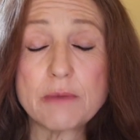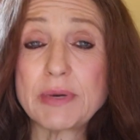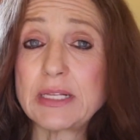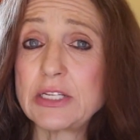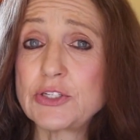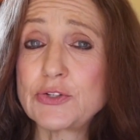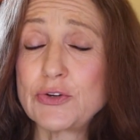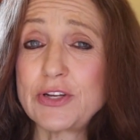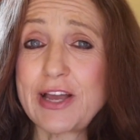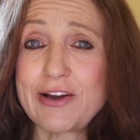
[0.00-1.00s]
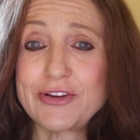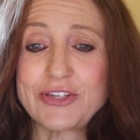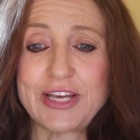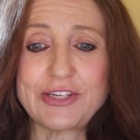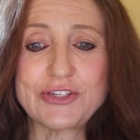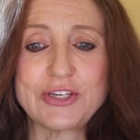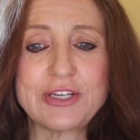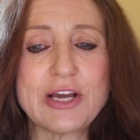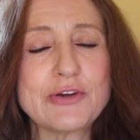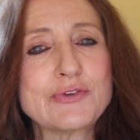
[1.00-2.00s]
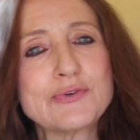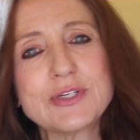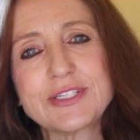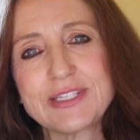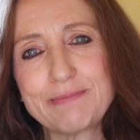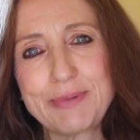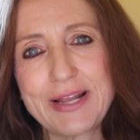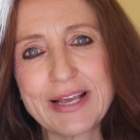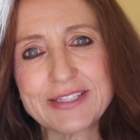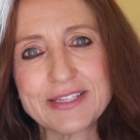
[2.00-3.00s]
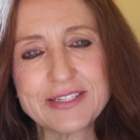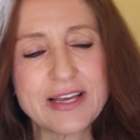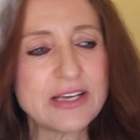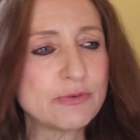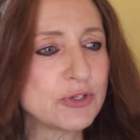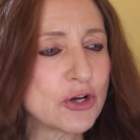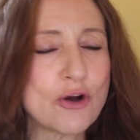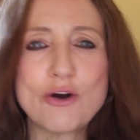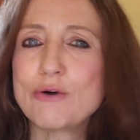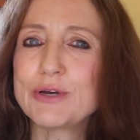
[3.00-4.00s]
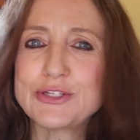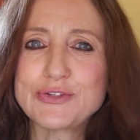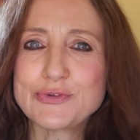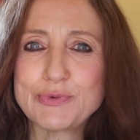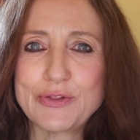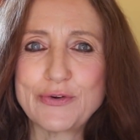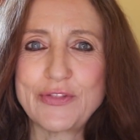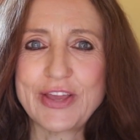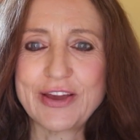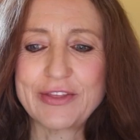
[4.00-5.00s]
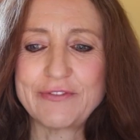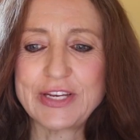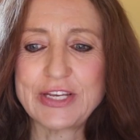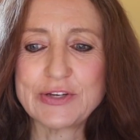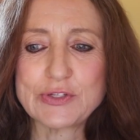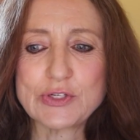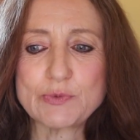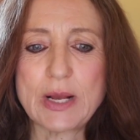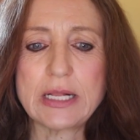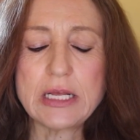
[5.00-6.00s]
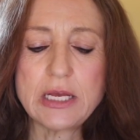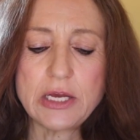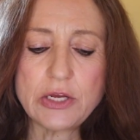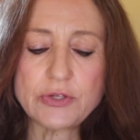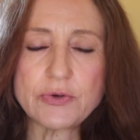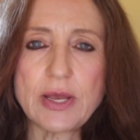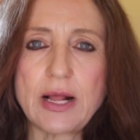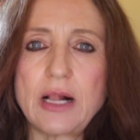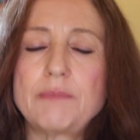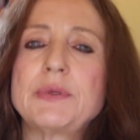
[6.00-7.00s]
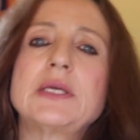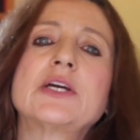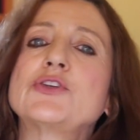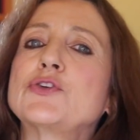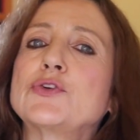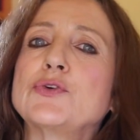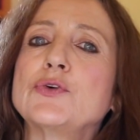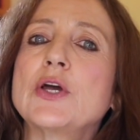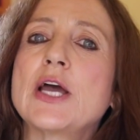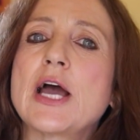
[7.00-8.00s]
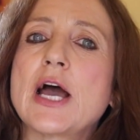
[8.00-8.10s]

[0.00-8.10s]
But let's turn our attention now to a simple exercise, which I always do with all the other videos as well, to help you to